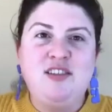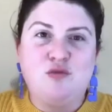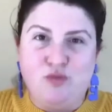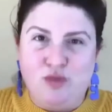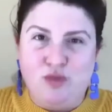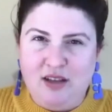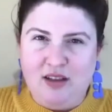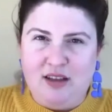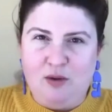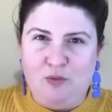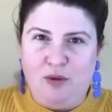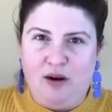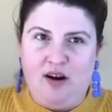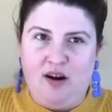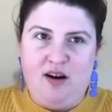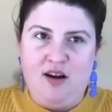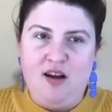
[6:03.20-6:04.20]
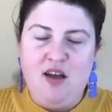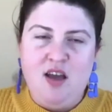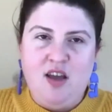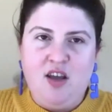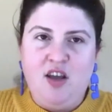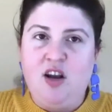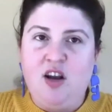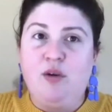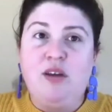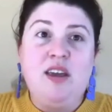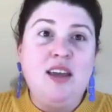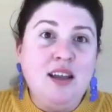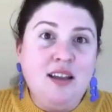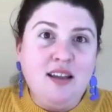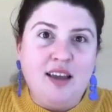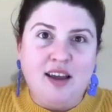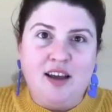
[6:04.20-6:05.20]
really where,
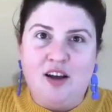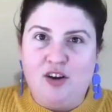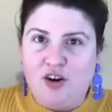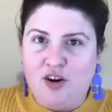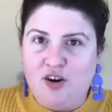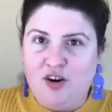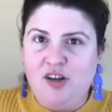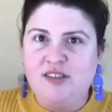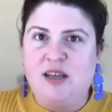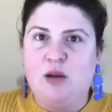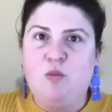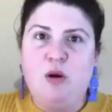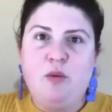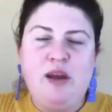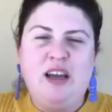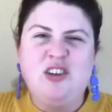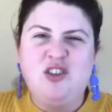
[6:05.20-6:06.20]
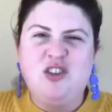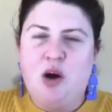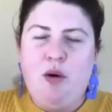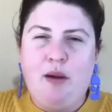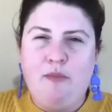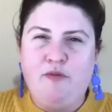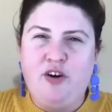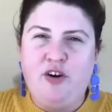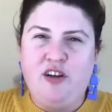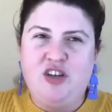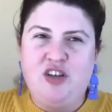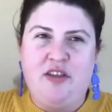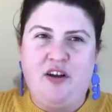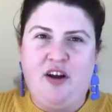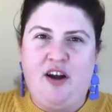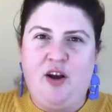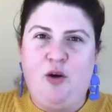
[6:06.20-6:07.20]
healing occurs and where we can show up for each
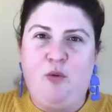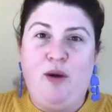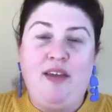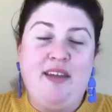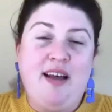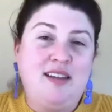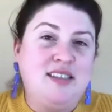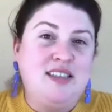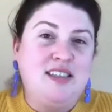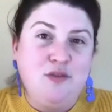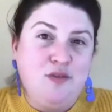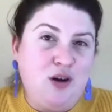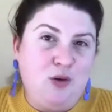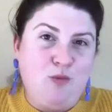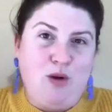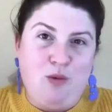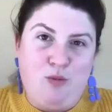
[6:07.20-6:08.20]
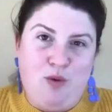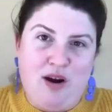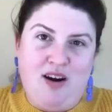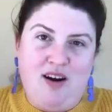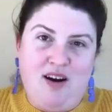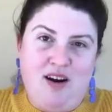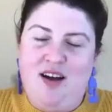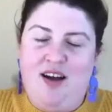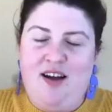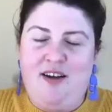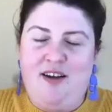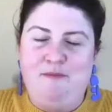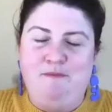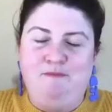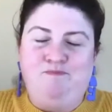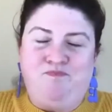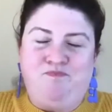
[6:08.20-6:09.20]
other in a way that's different when we're,
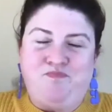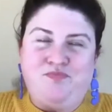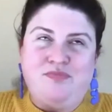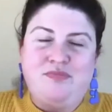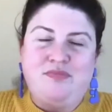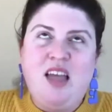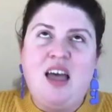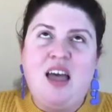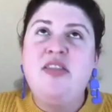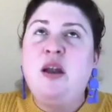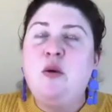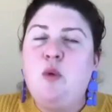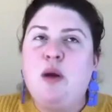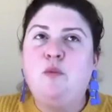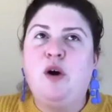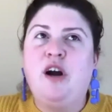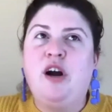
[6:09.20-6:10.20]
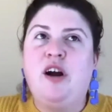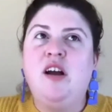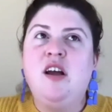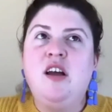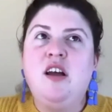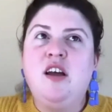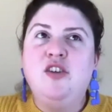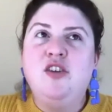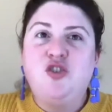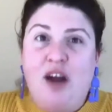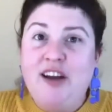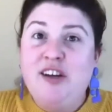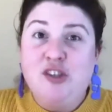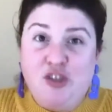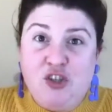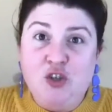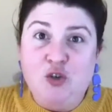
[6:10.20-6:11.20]
than when we're trying to
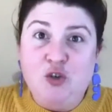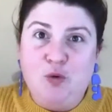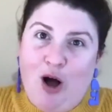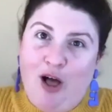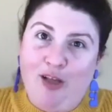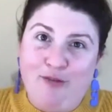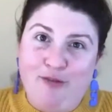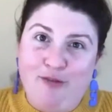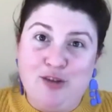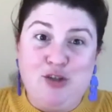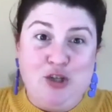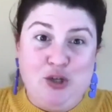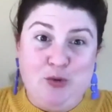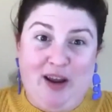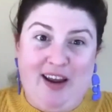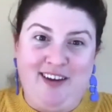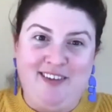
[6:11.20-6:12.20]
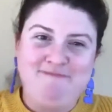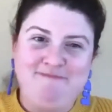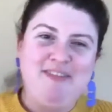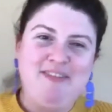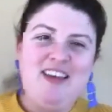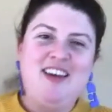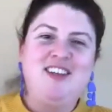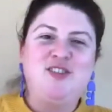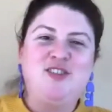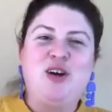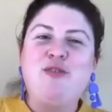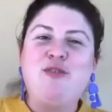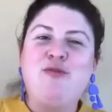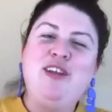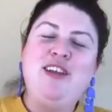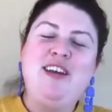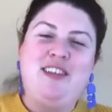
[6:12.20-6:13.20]
do all of the doing. So I
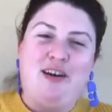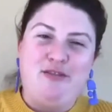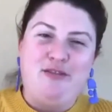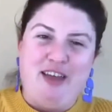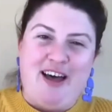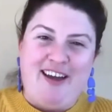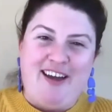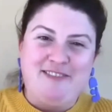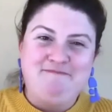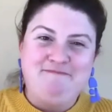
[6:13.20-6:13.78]
really love that.